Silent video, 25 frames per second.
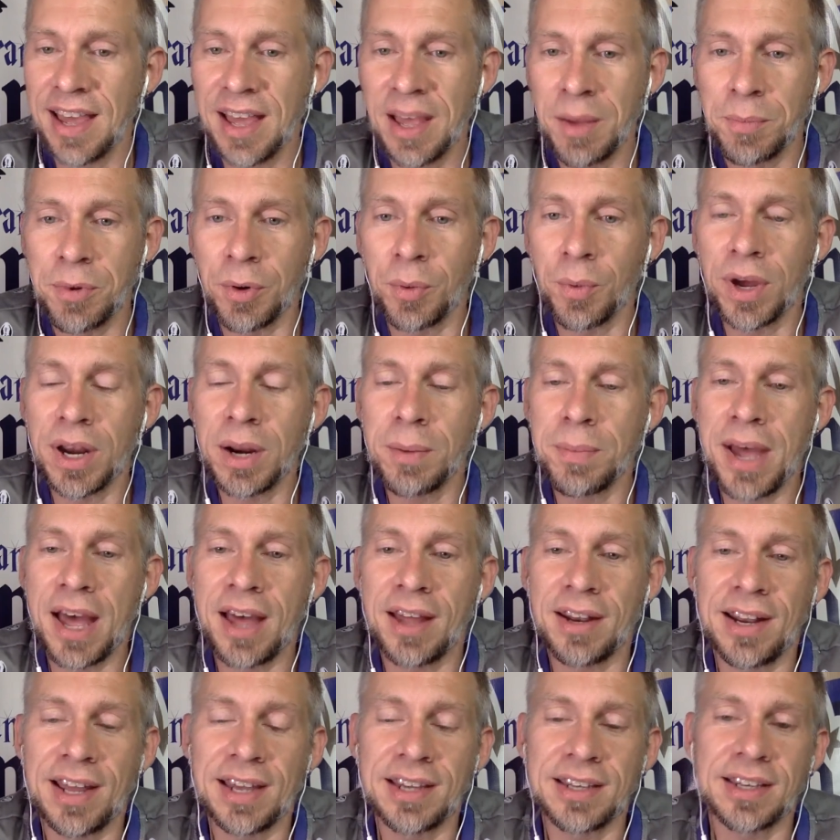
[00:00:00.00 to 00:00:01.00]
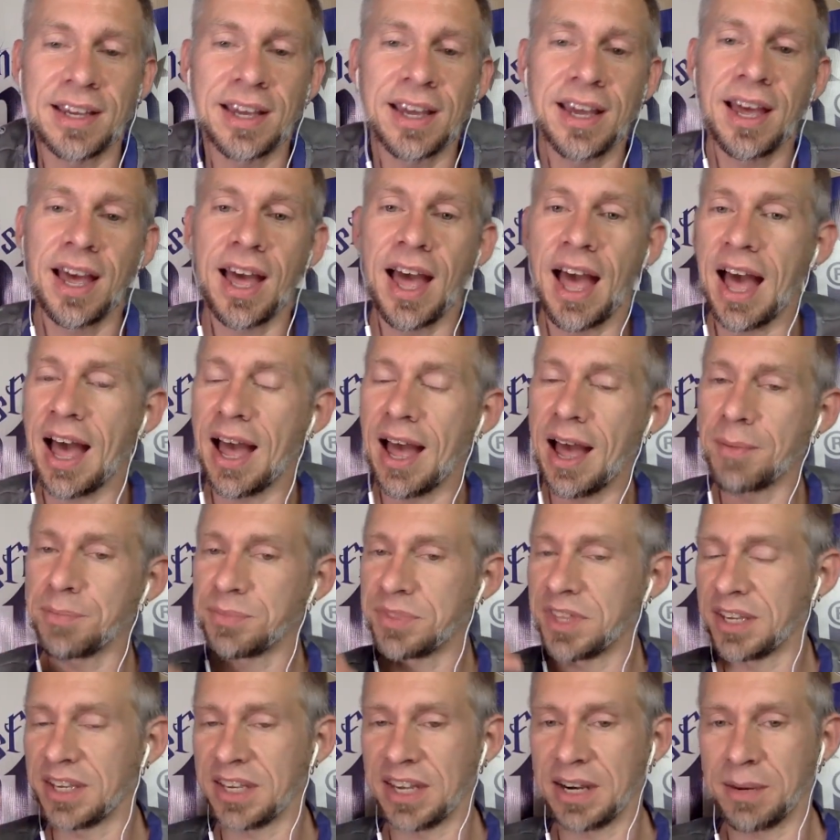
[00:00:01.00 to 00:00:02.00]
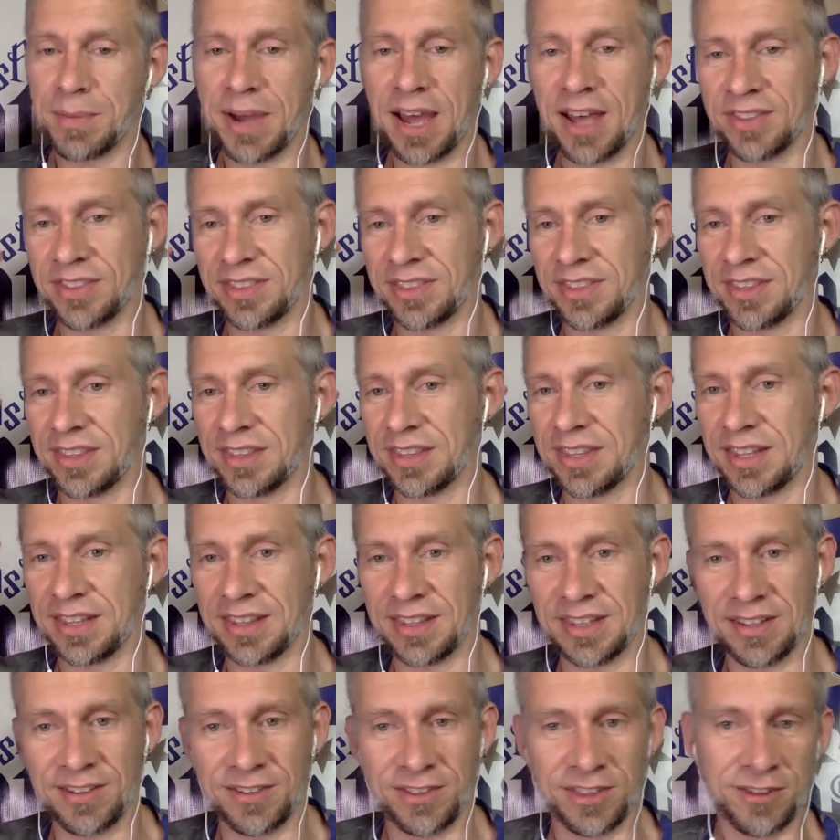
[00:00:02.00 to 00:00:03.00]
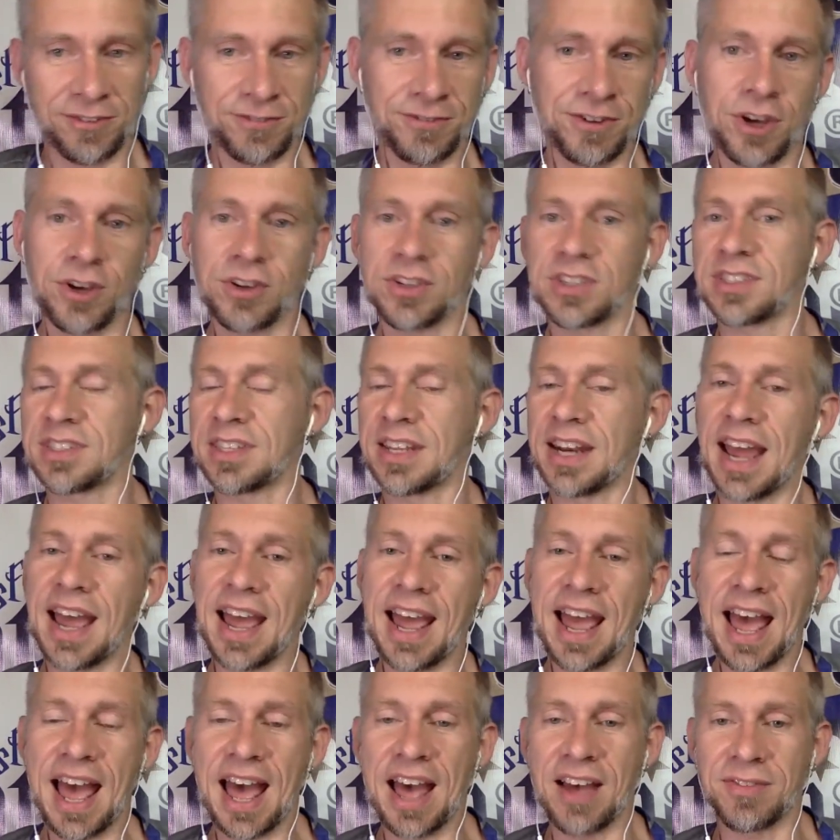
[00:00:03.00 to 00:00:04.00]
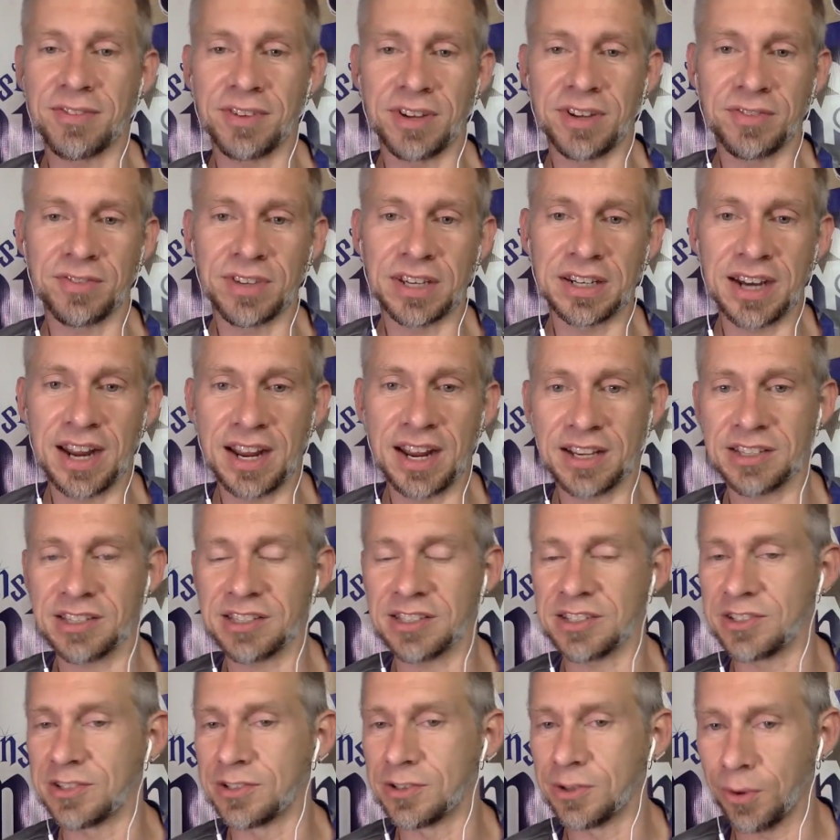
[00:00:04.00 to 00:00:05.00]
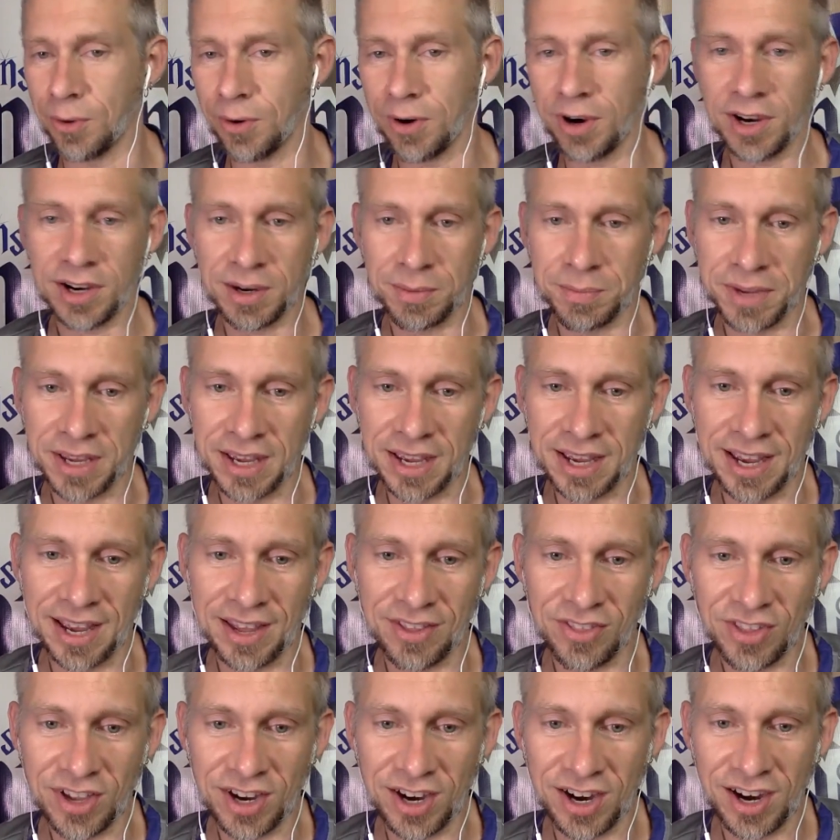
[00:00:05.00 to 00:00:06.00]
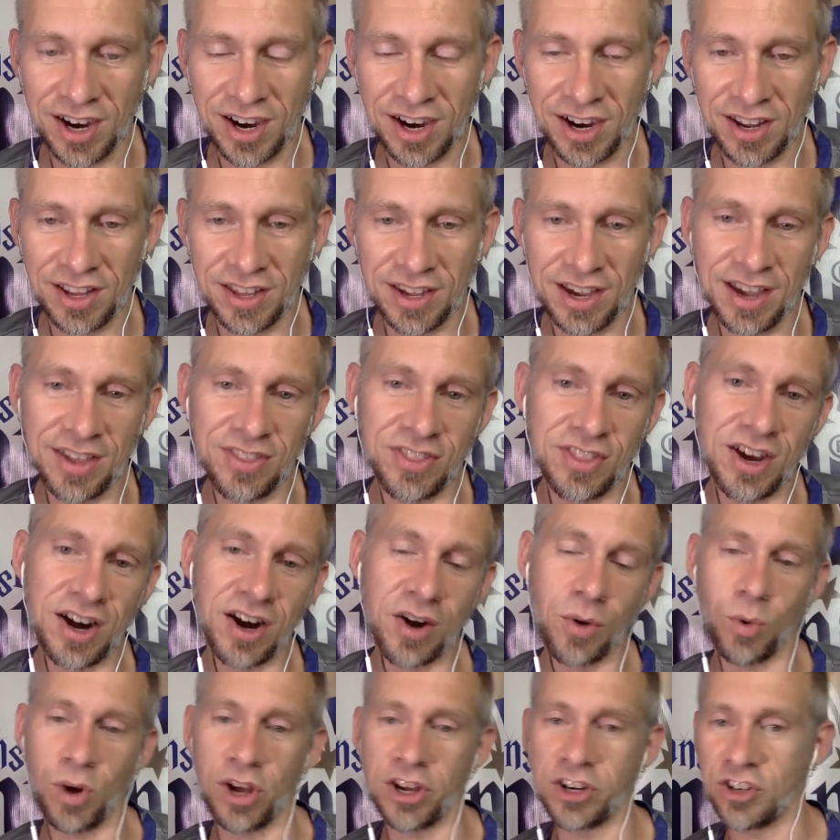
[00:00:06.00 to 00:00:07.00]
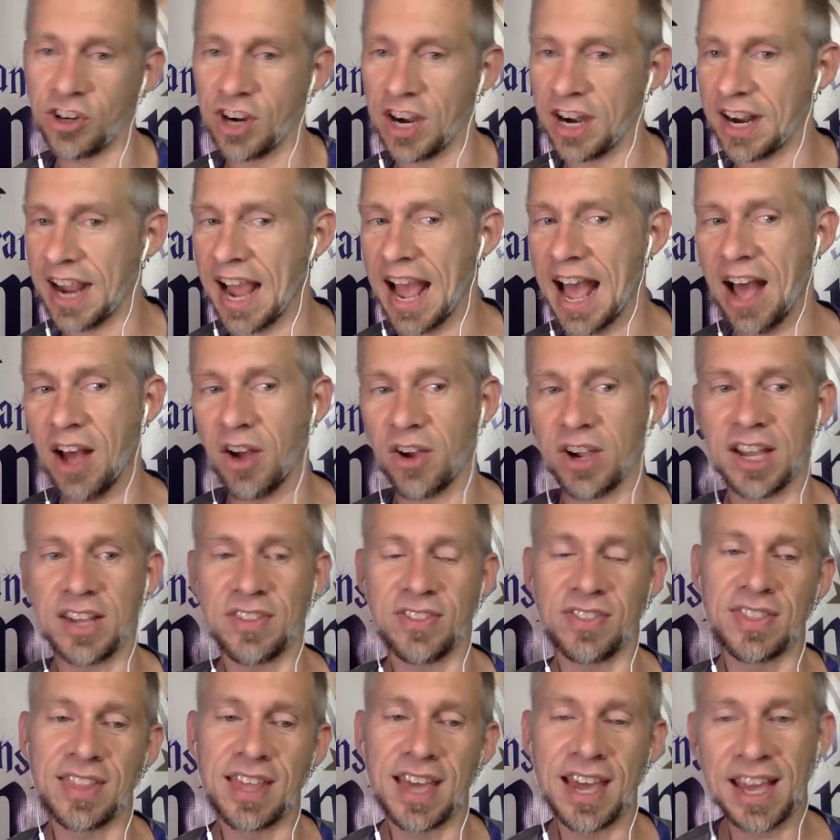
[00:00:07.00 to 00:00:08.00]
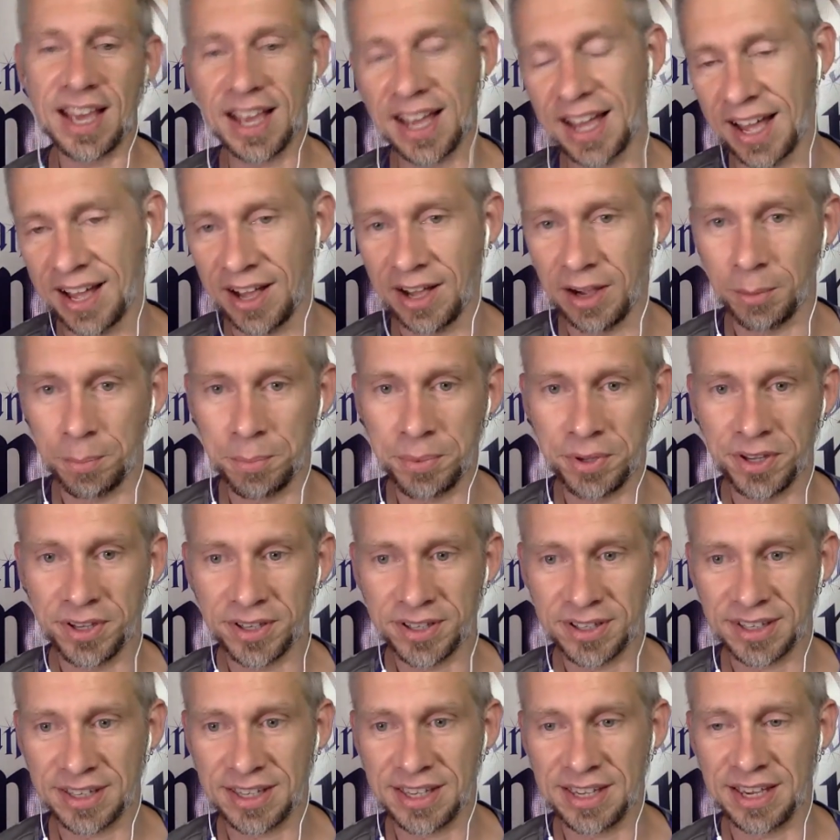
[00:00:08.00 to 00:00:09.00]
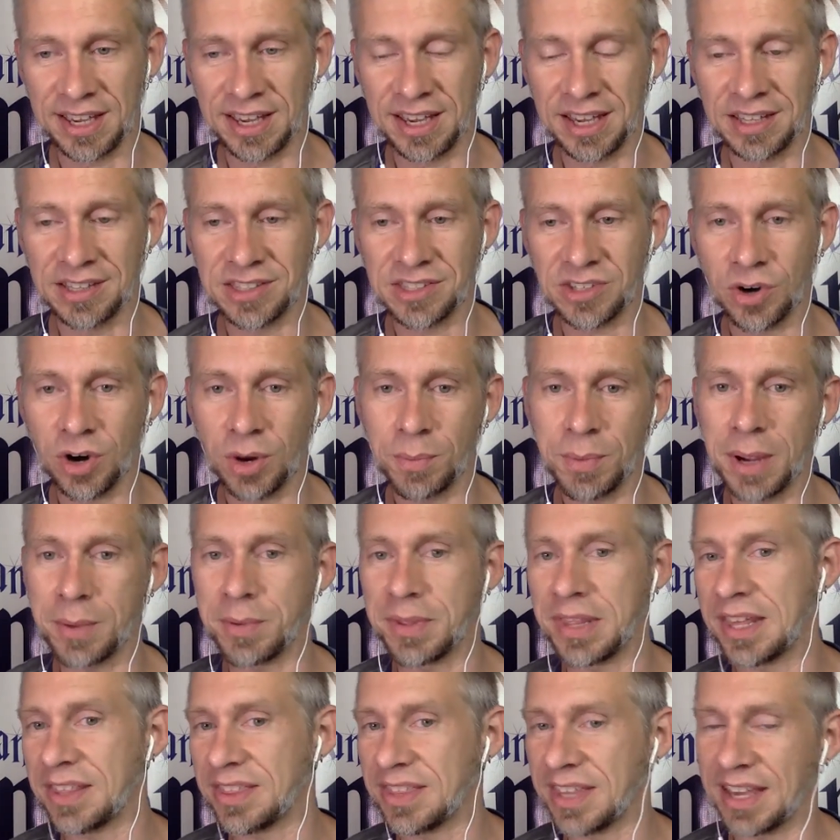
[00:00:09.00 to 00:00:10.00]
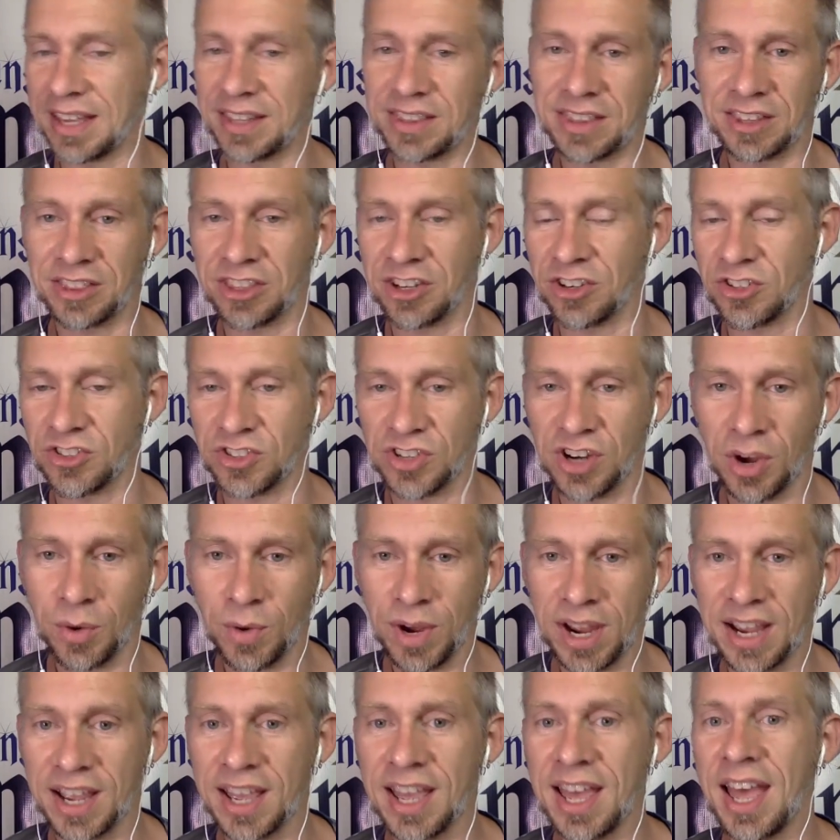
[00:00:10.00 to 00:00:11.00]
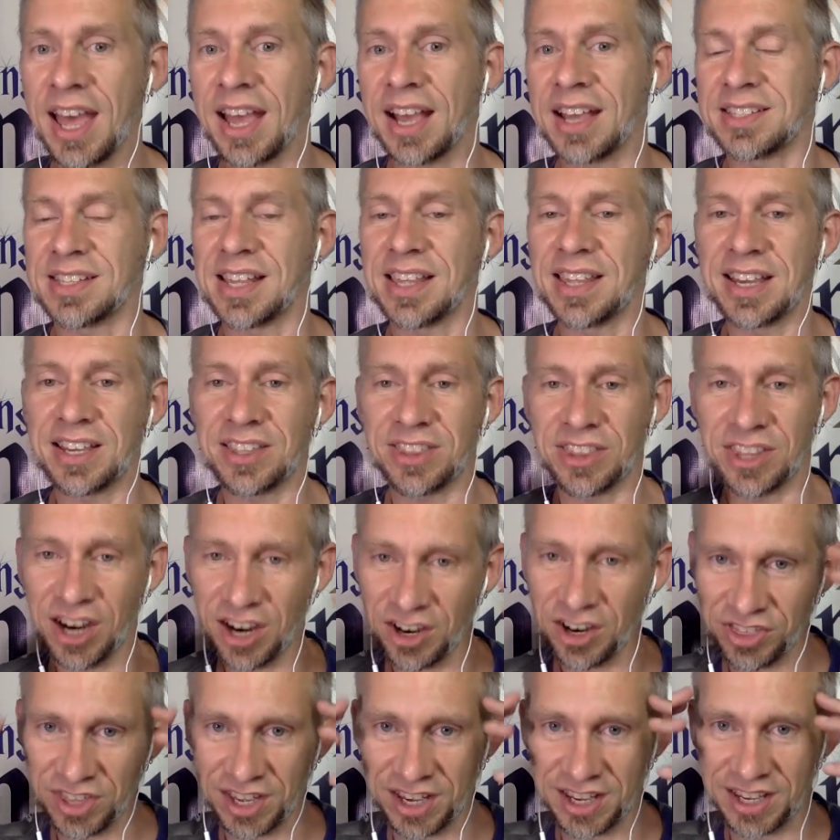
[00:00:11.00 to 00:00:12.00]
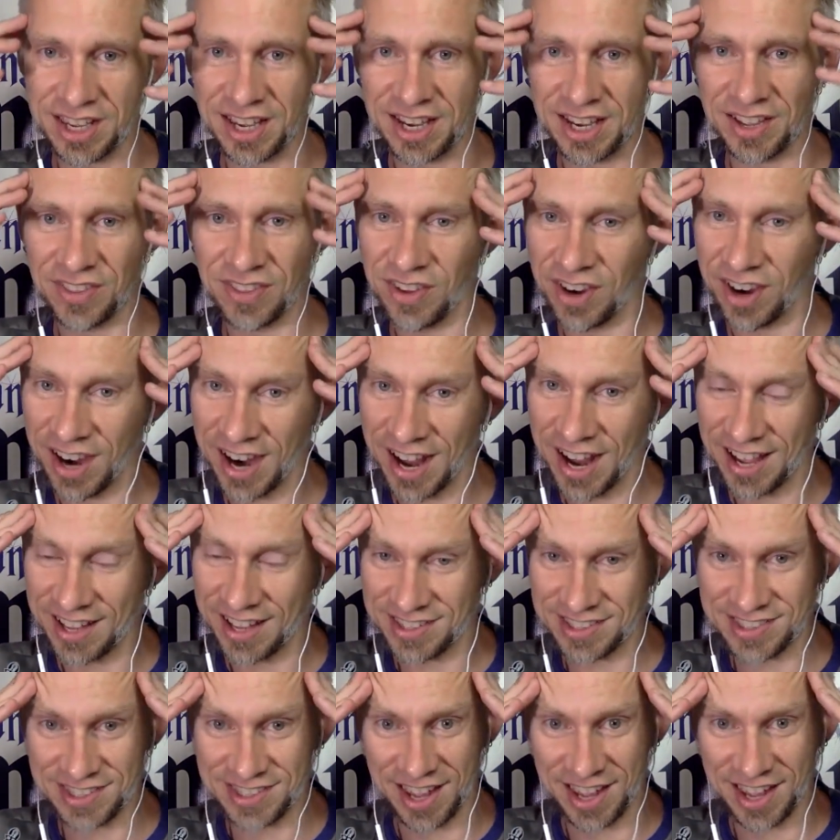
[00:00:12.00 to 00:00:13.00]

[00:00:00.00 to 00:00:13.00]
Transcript: But what about, I'm thinking about the folks that I have living next door to me, and they're wondering how can they help kids, or maybe they think that there's no way, because I think they're thinking in their heads